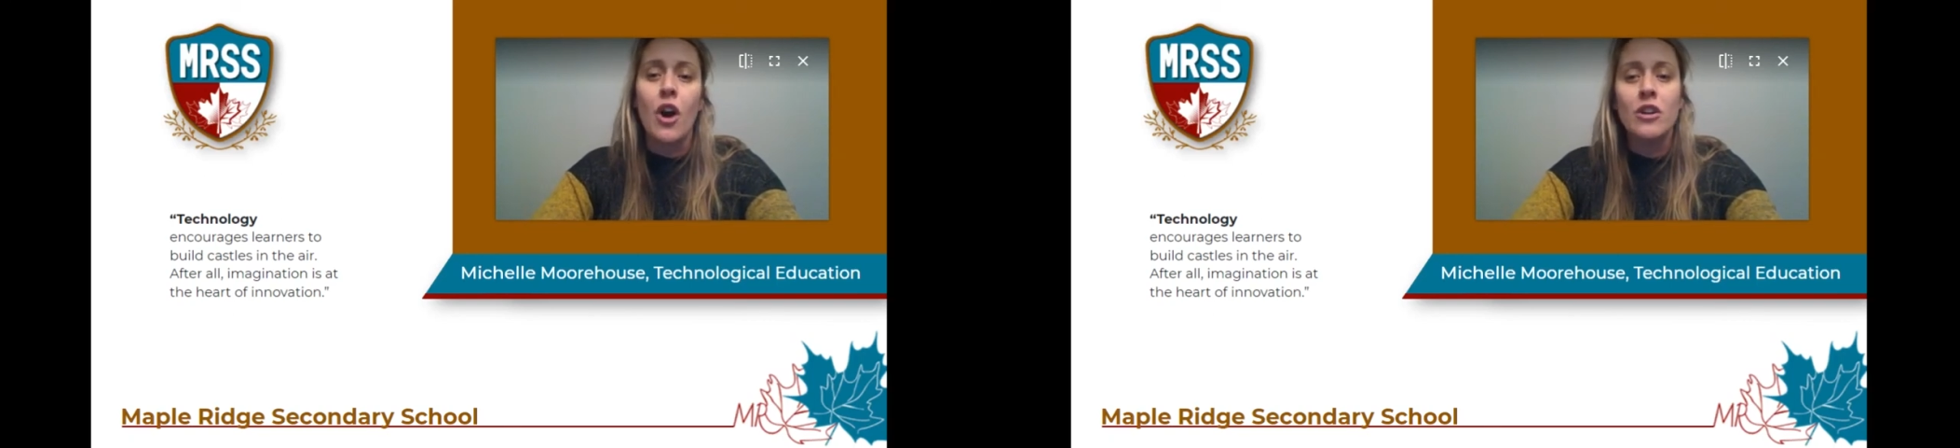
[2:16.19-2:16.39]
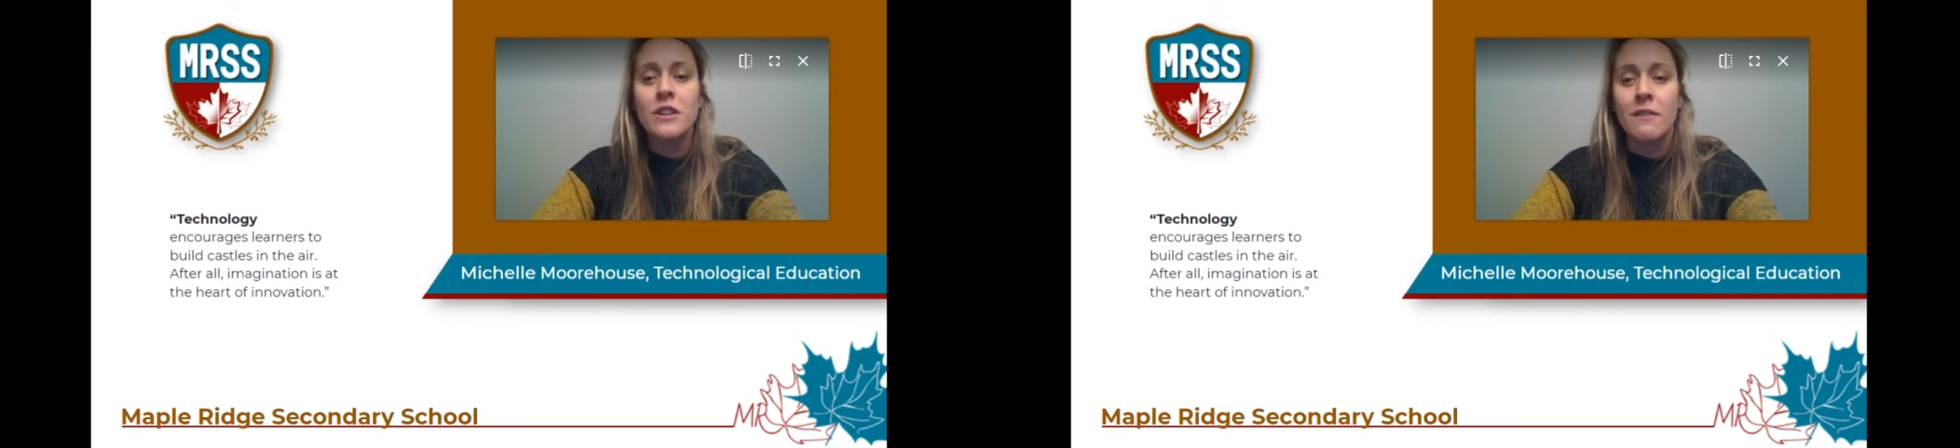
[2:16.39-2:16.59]

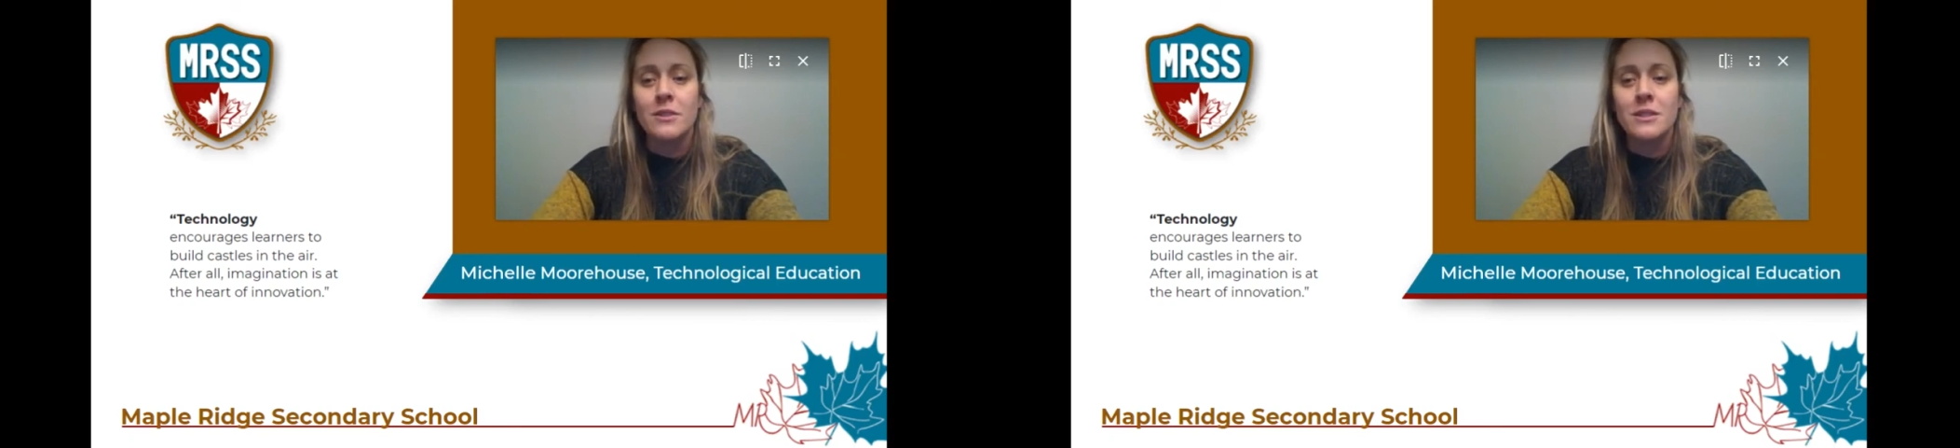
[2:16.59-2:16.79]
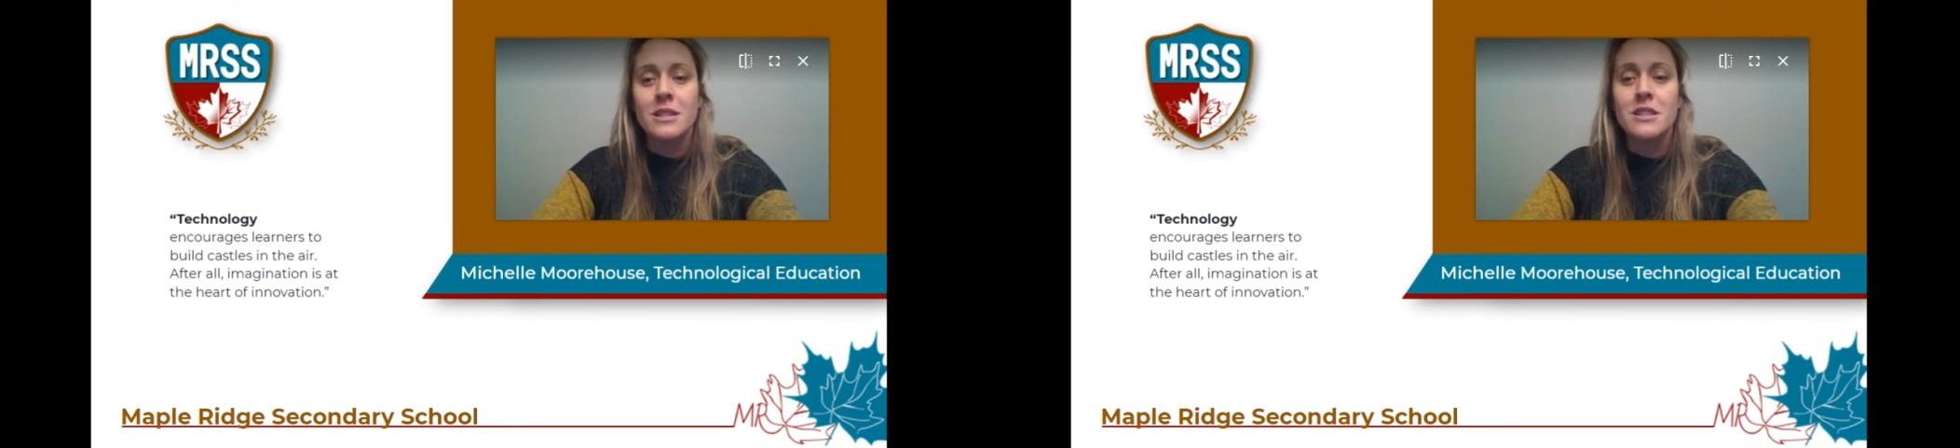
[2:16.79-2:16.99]
all
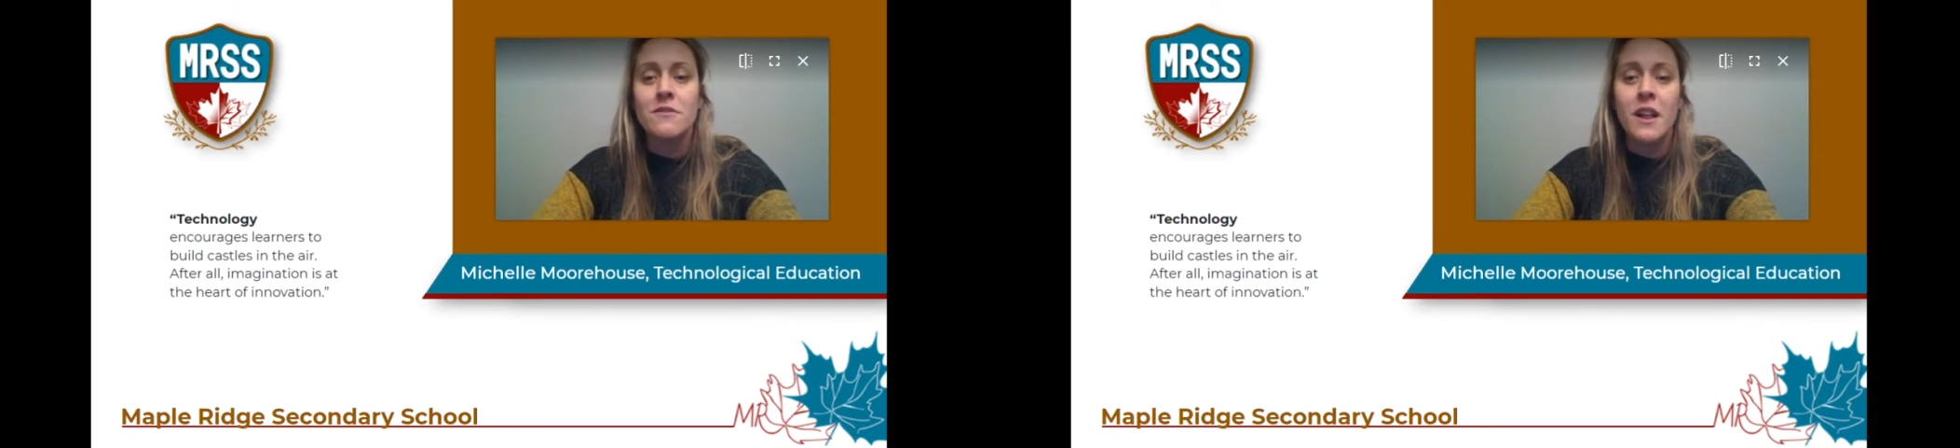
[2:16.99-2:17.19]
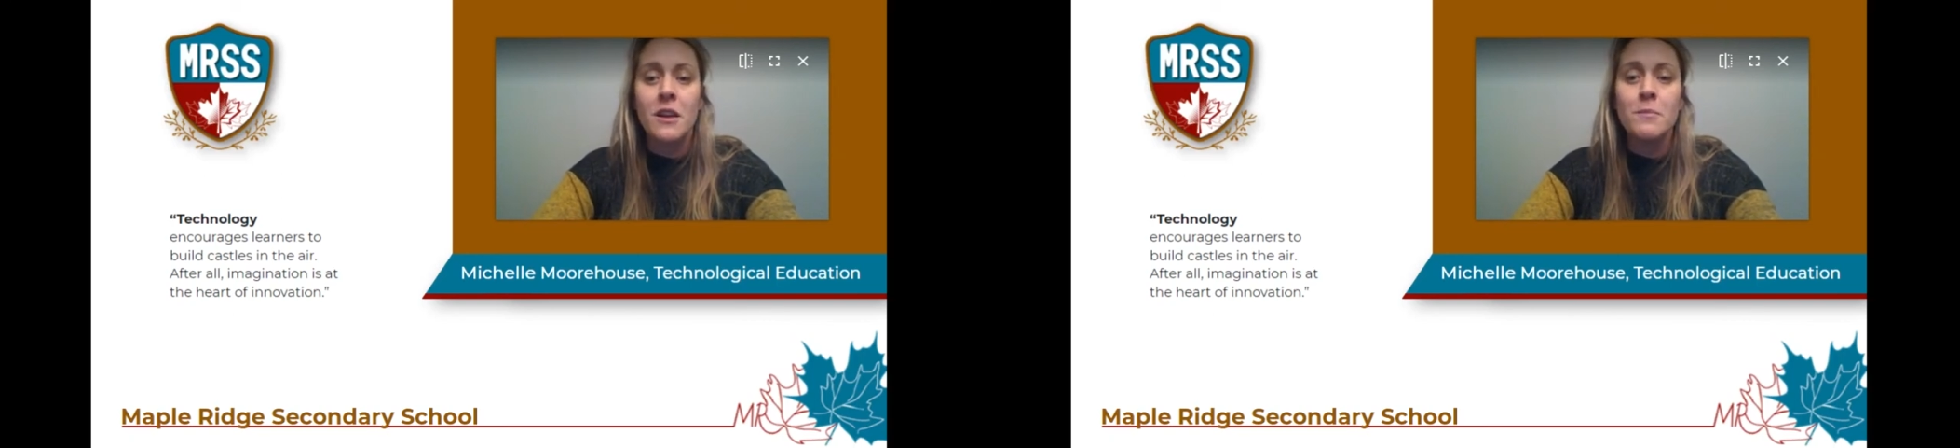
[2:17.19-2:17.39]
levels to
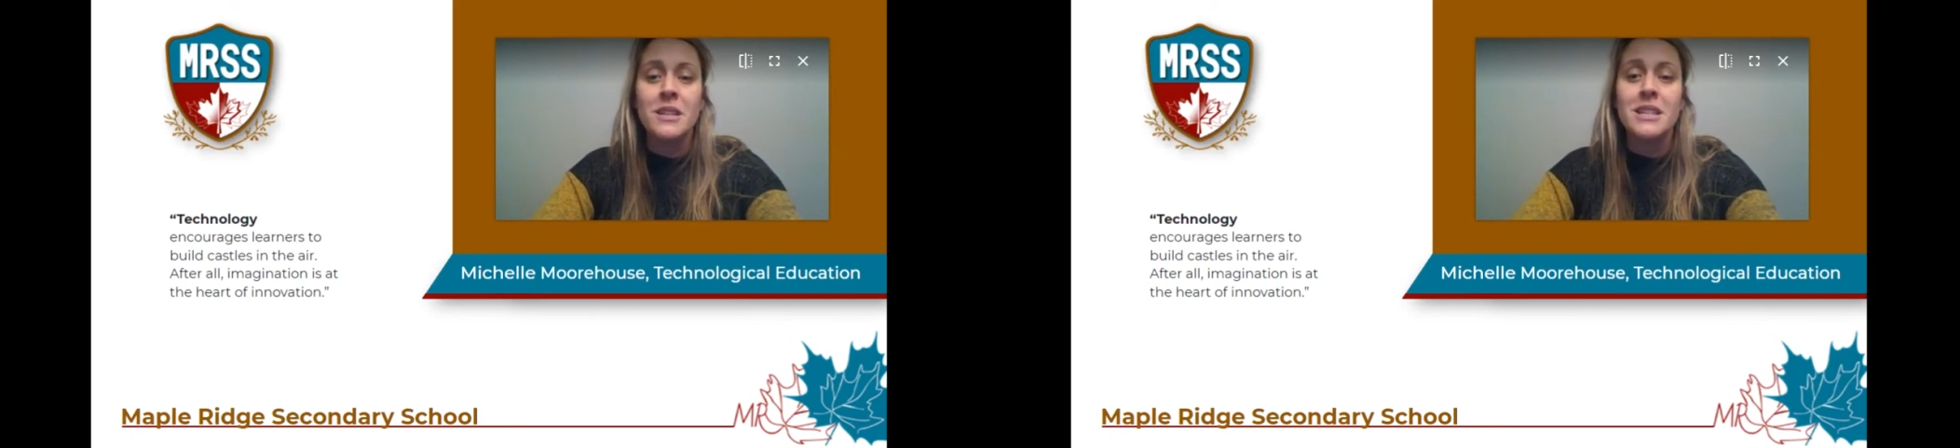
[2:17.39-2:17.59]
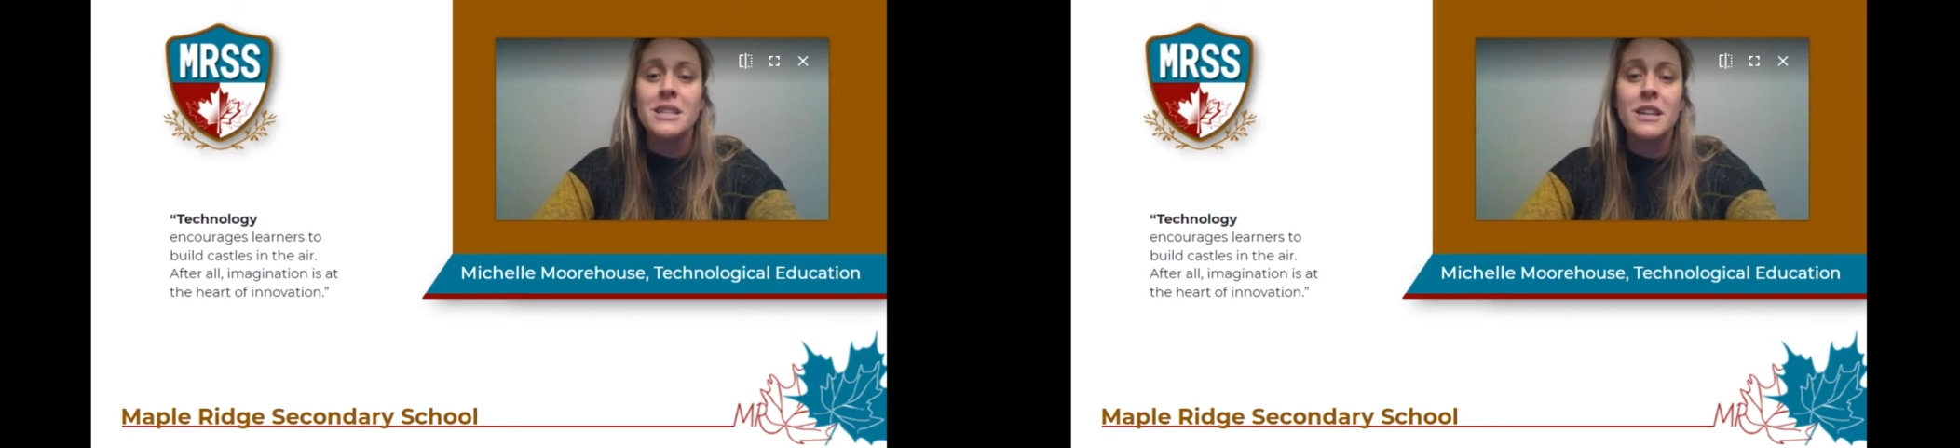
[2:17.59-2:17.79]
develop
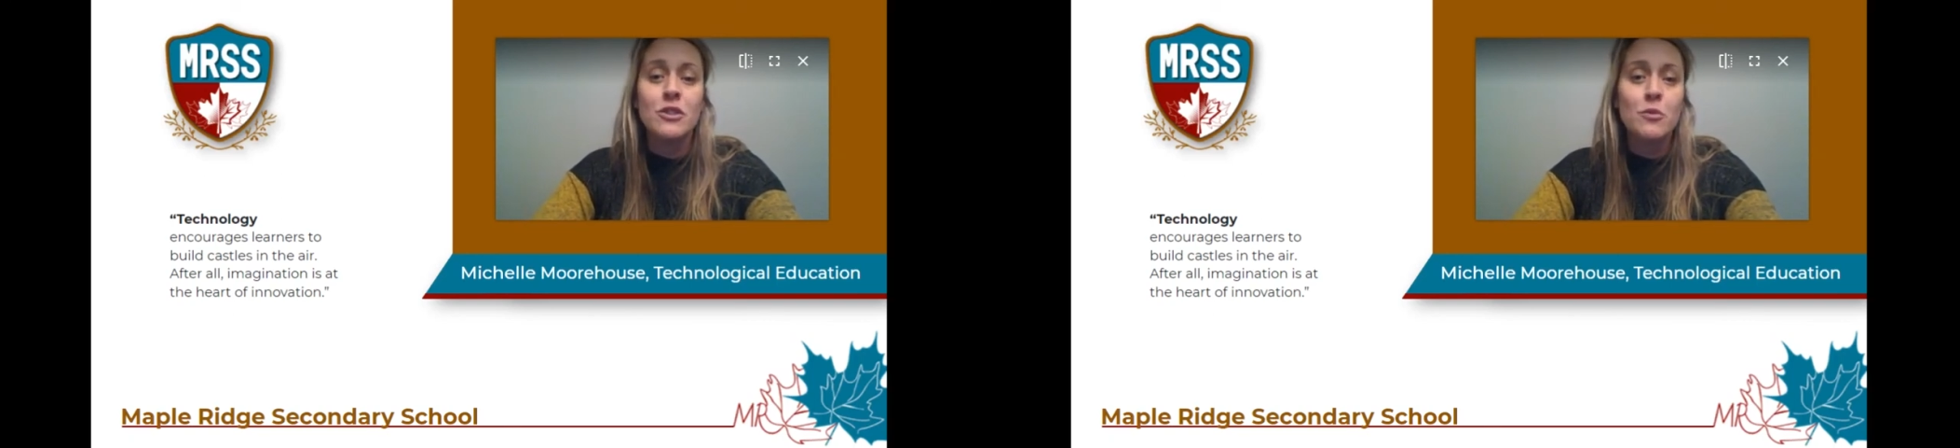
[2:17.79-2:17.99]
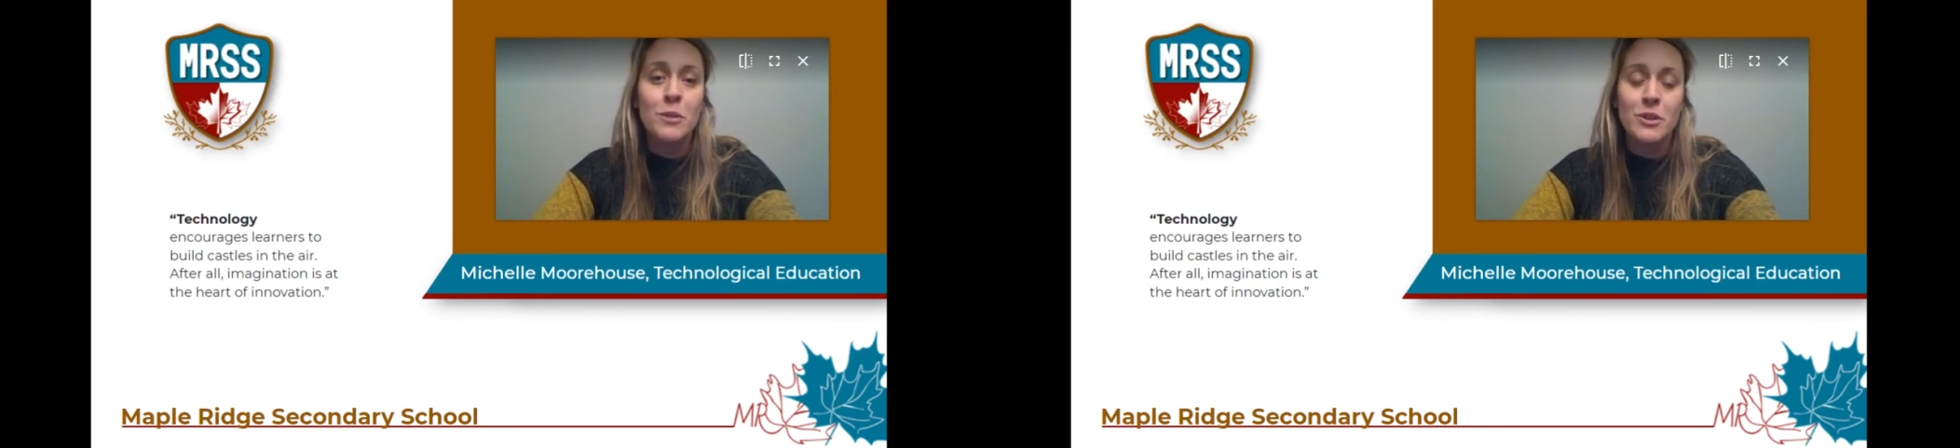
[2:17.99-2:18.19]
and
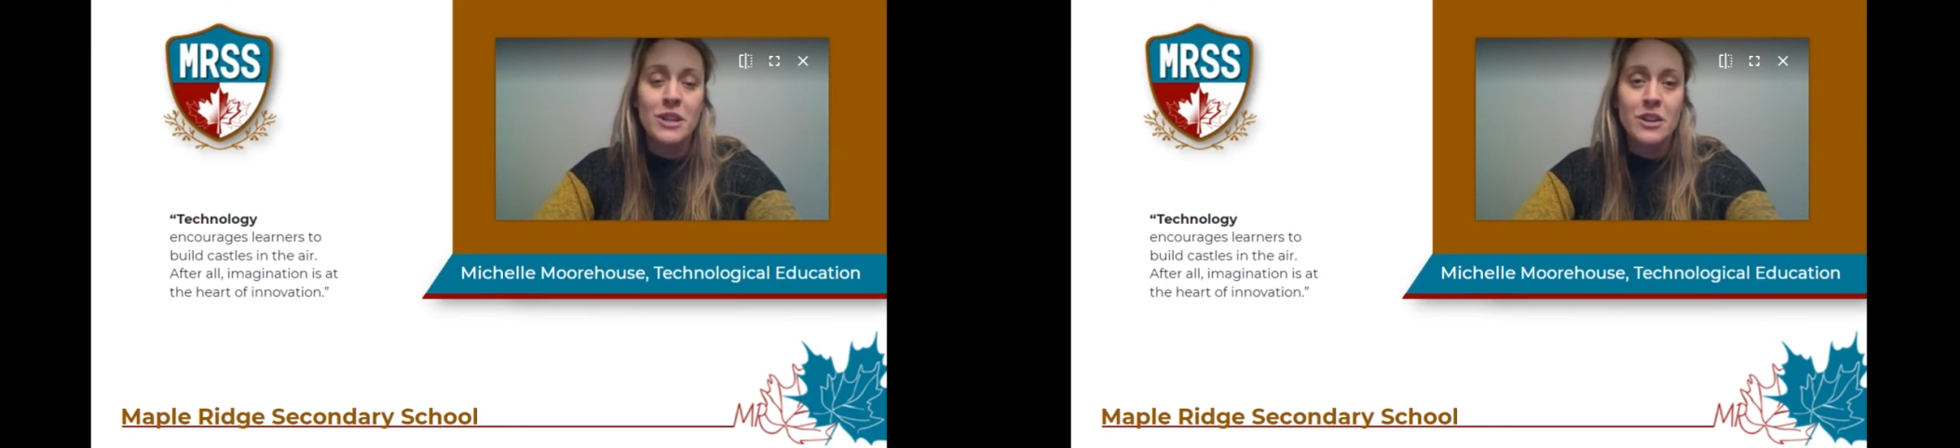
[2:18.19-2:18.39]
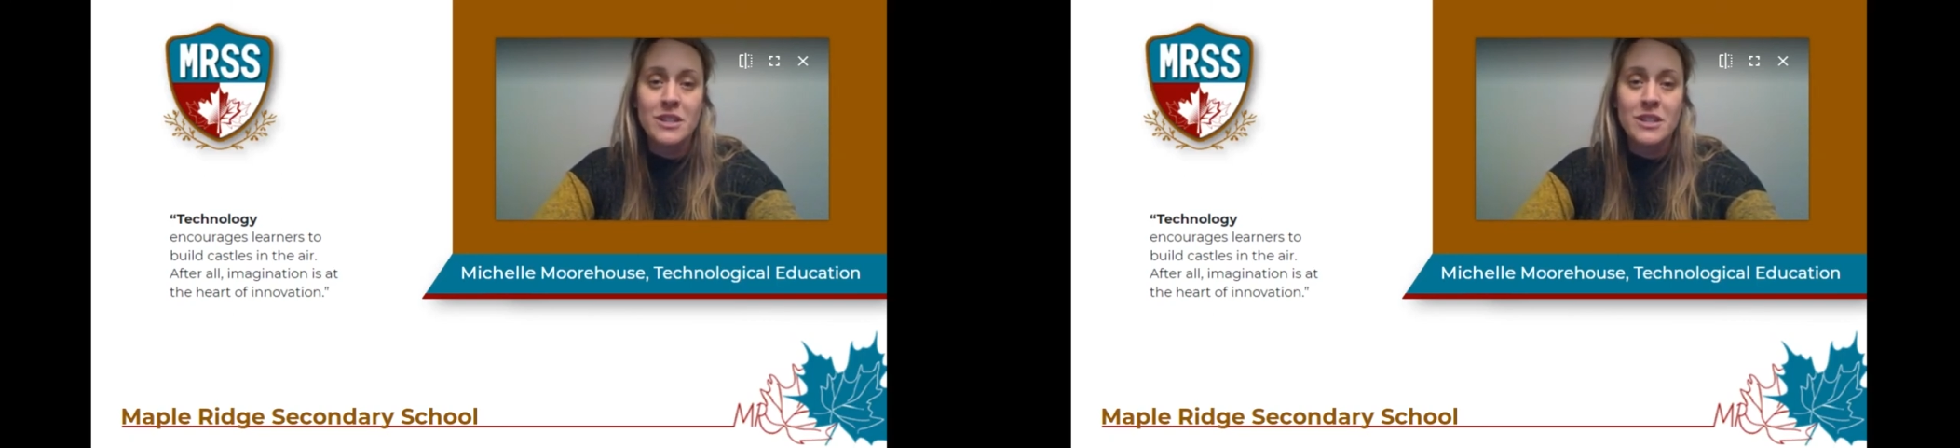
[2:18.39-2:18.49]
continue building